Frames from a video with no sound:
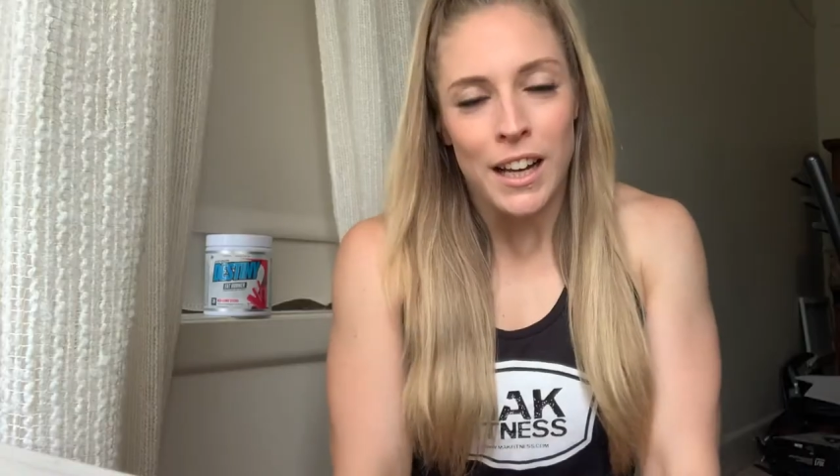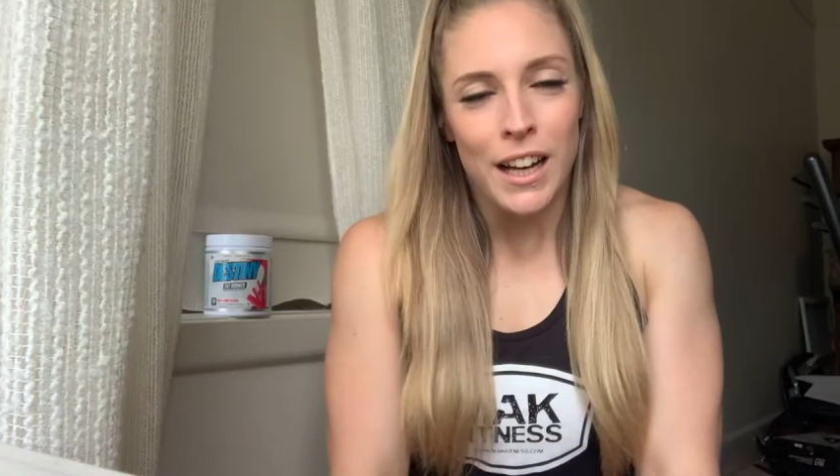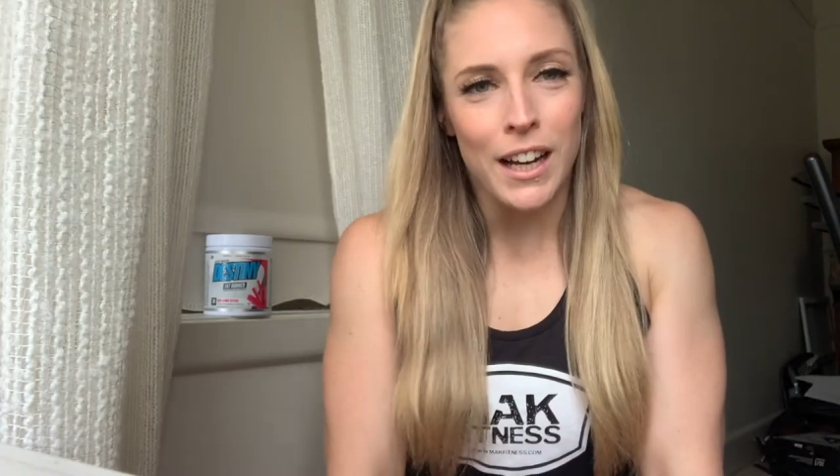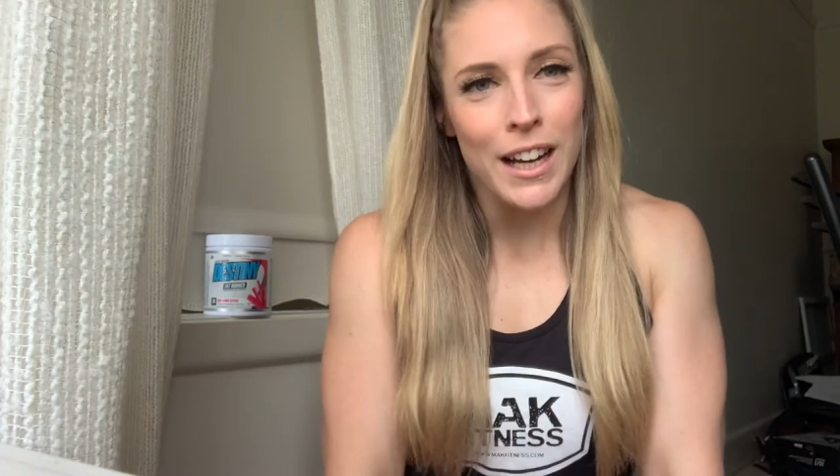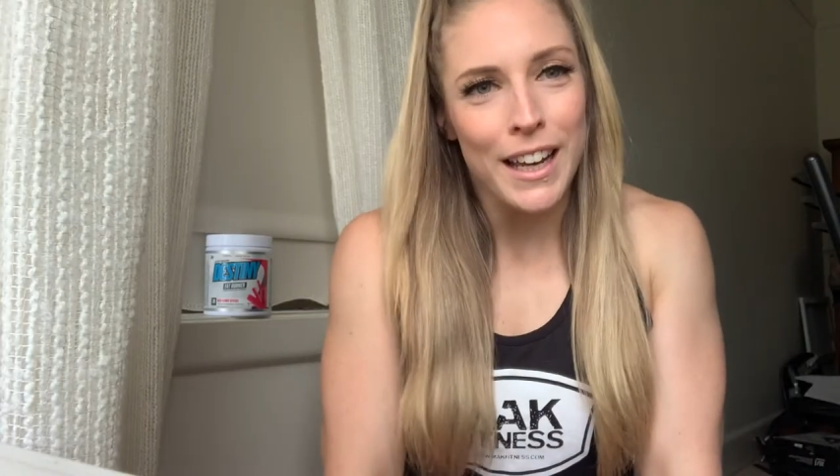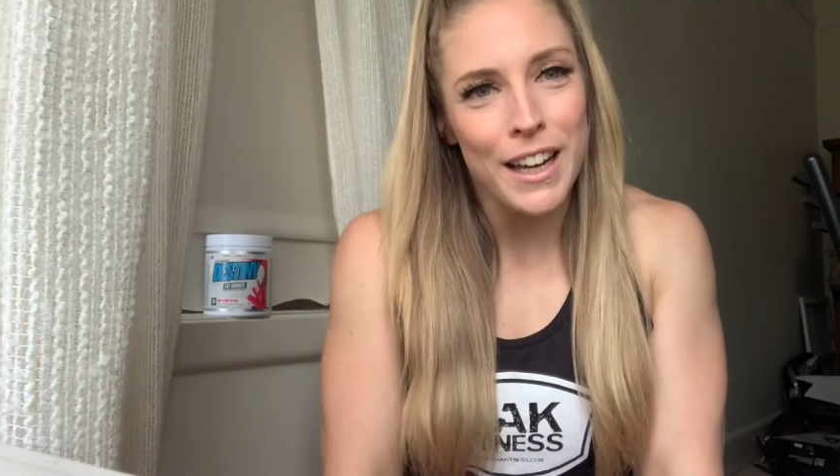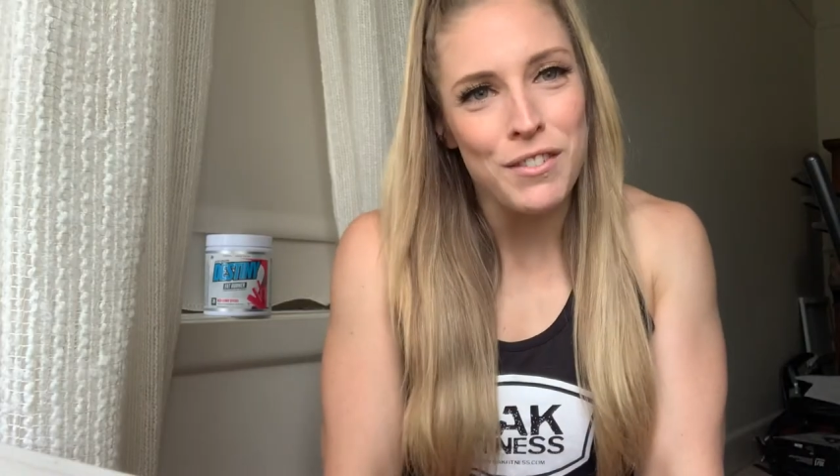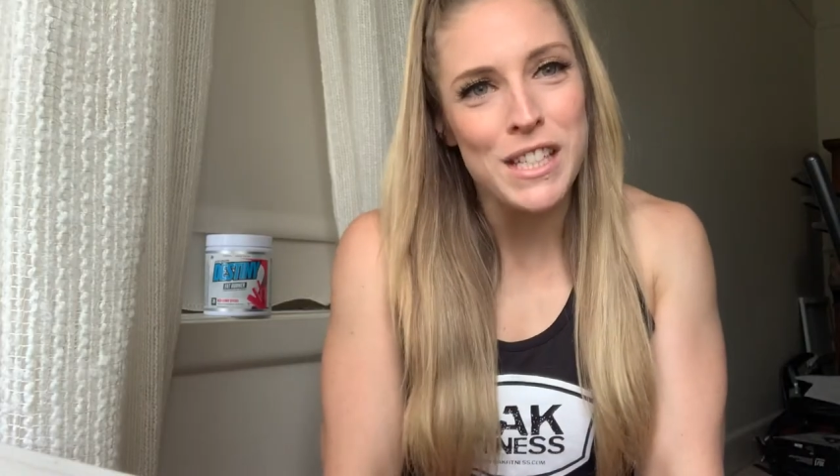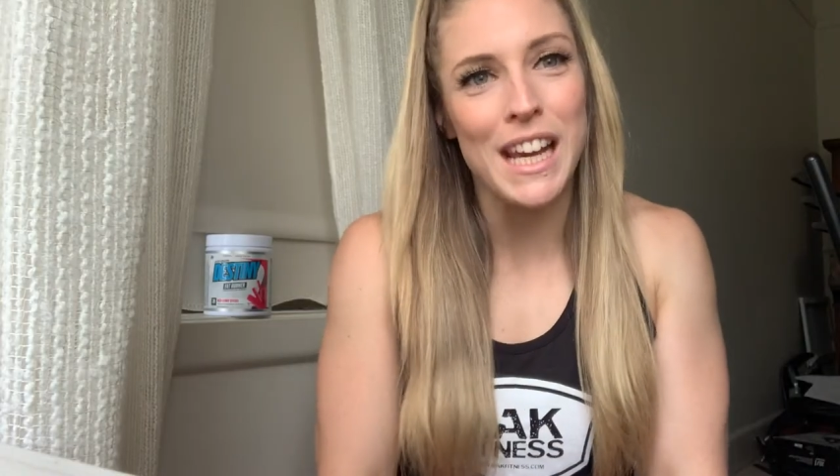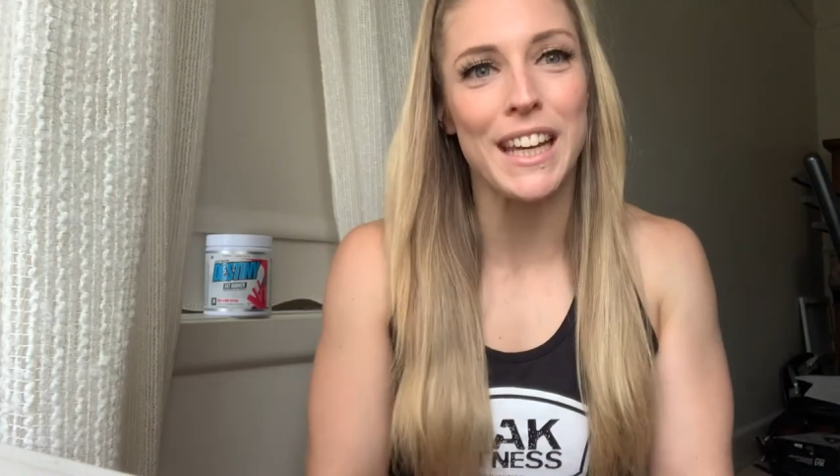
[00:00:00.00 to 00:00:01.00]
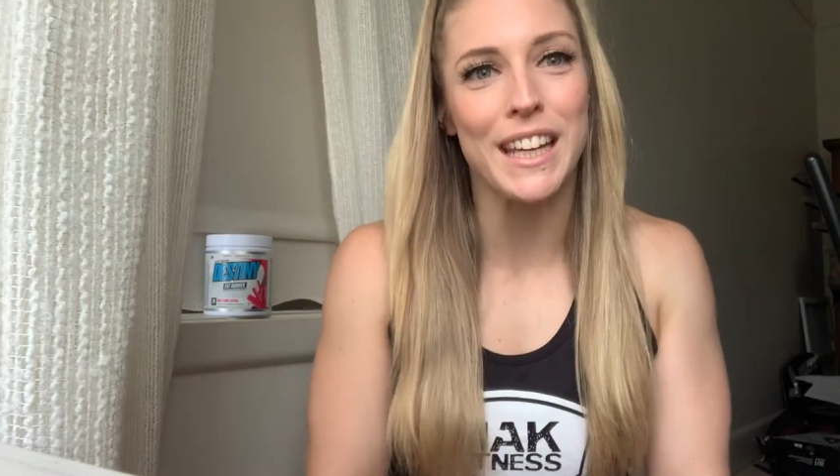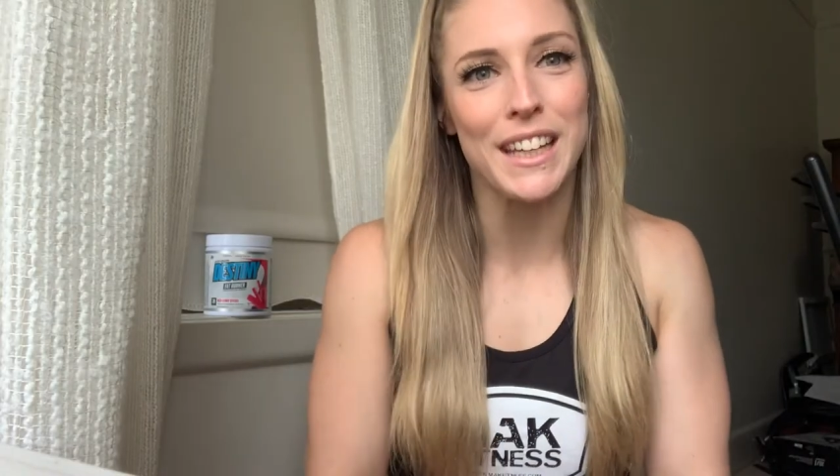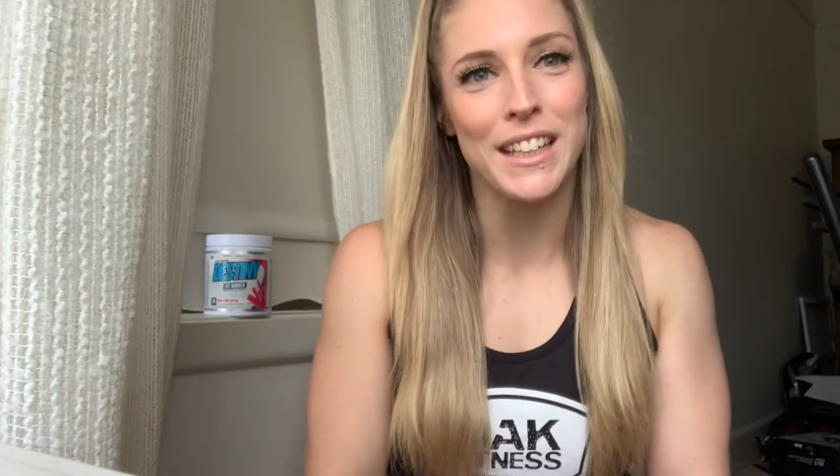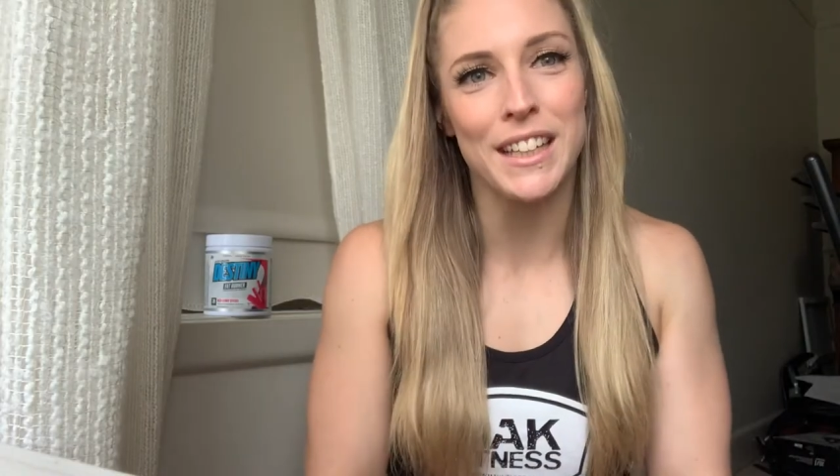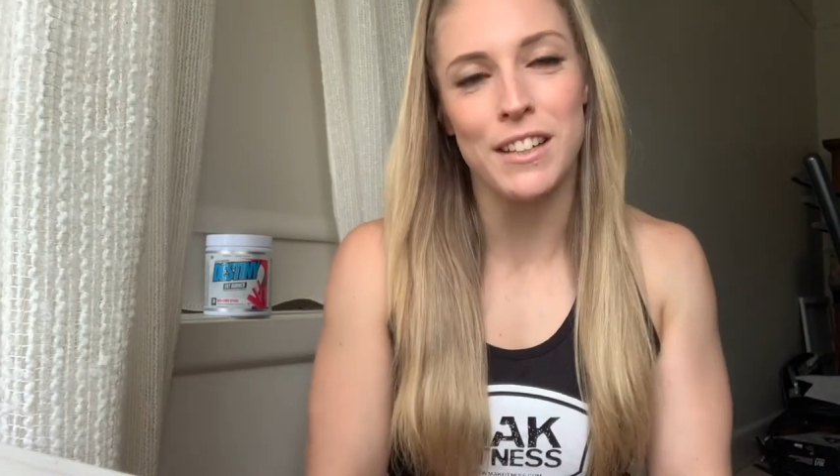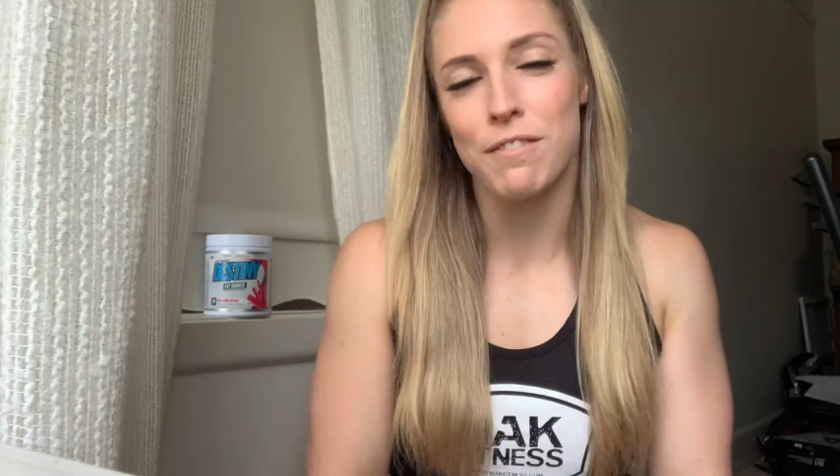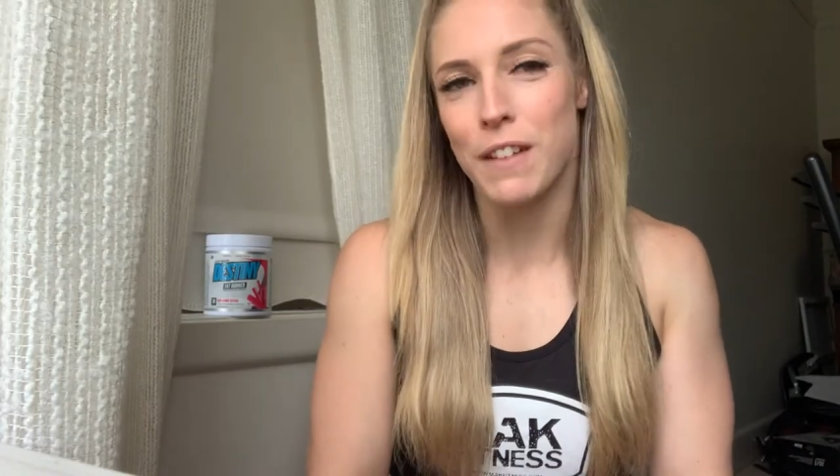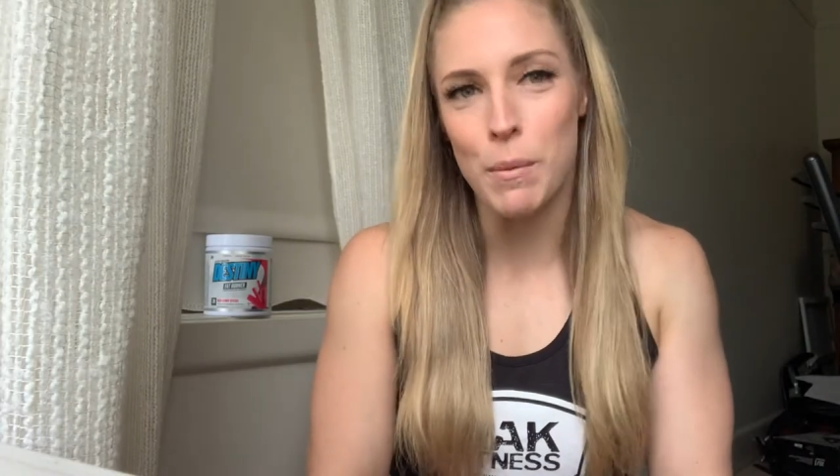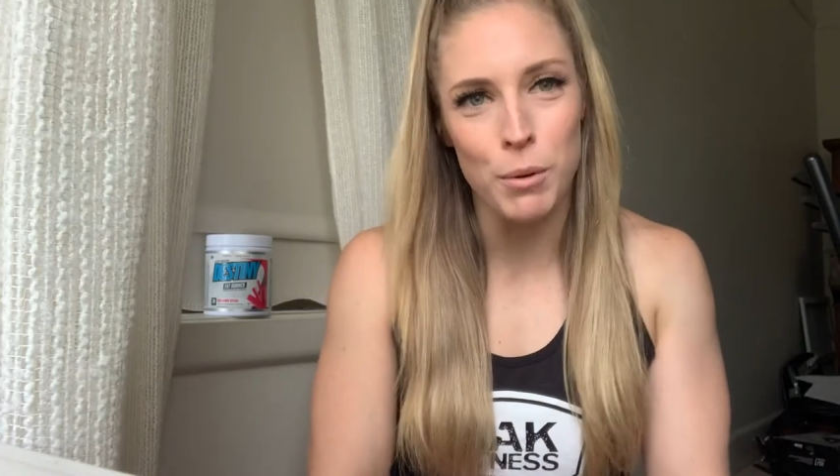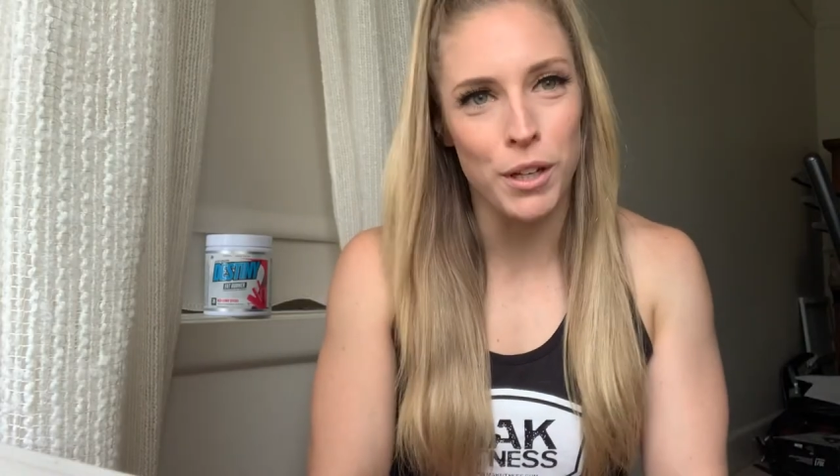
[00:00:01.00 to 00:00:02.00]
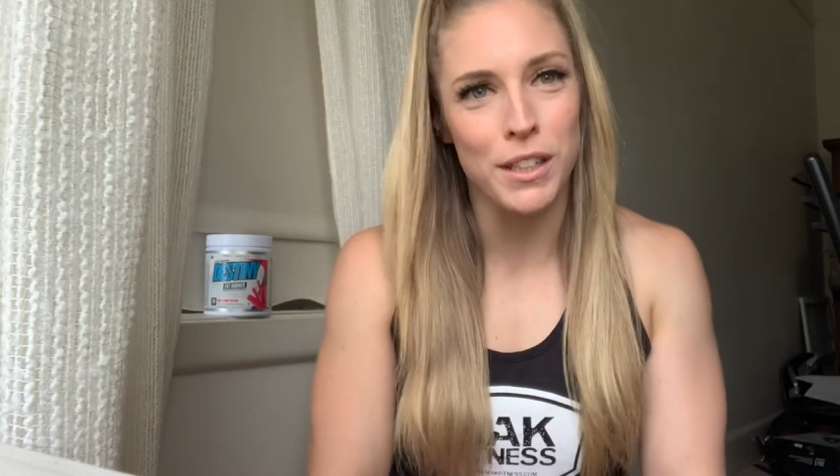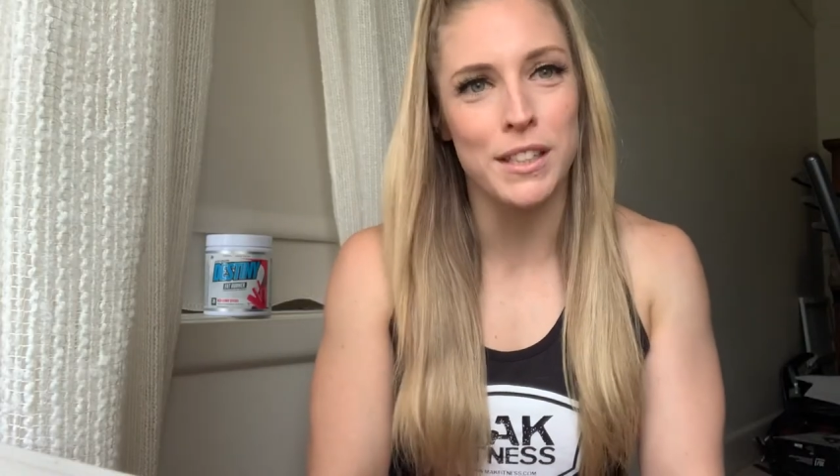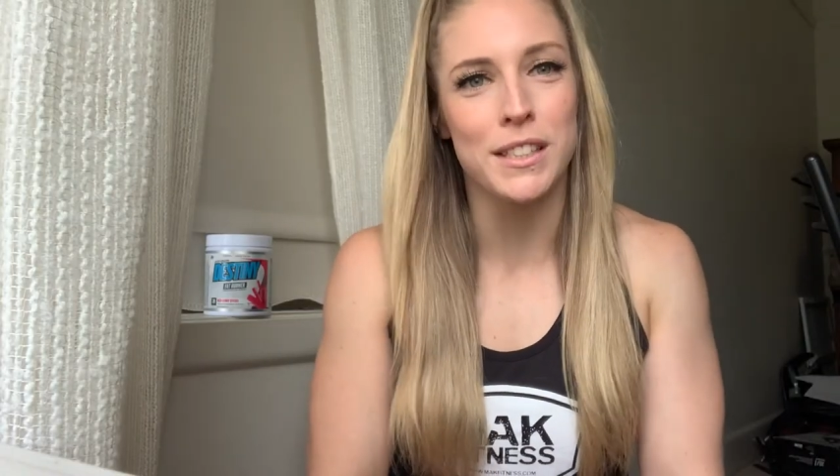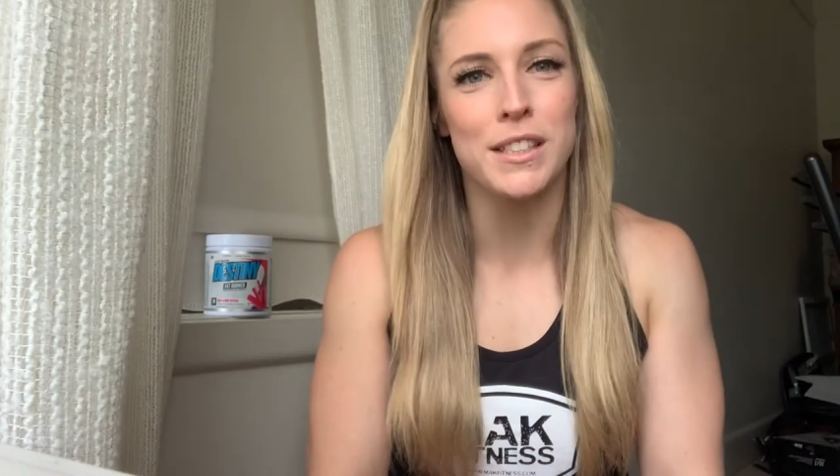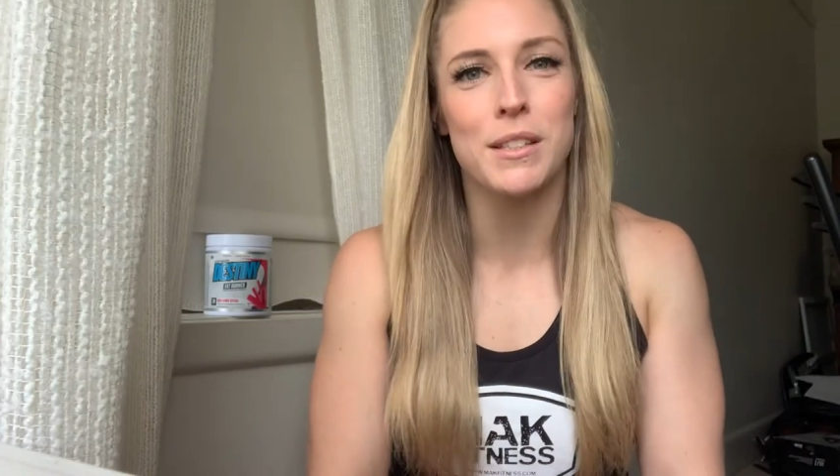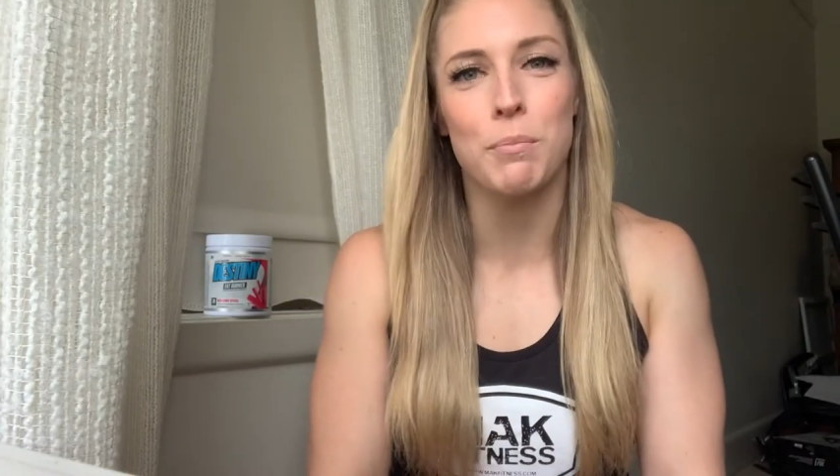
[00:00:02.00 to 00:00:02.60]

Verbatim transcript: I have taken fat burners,